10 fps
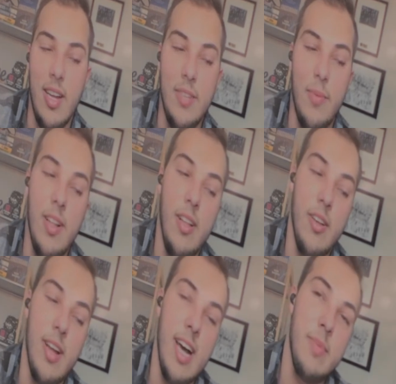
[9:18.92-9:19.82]
I guess one
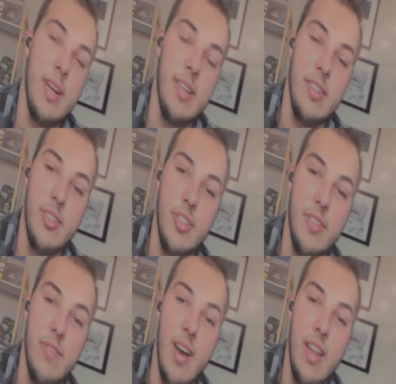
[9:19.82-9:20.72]
other aspect is
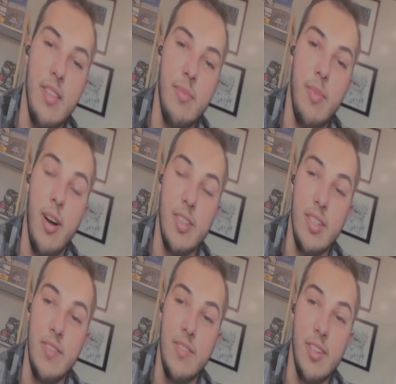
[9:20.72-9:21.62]
just find the
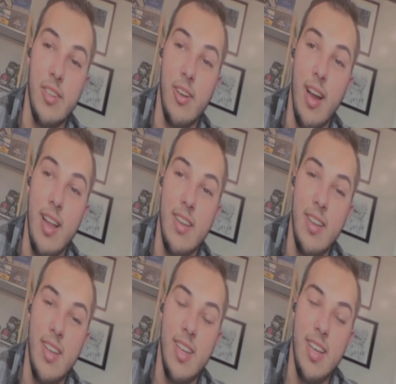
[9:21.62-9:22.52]
positives in the grind.
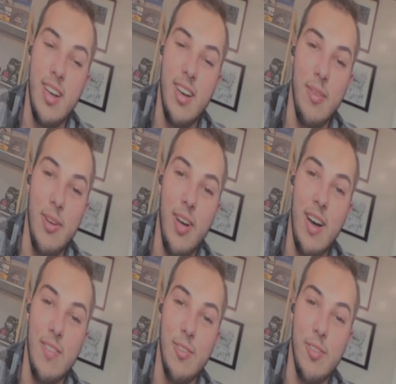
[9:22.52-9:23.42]
Uh, we all
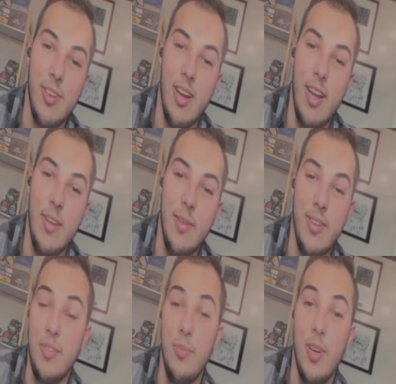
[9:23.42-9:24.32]
have our own grind, whether that's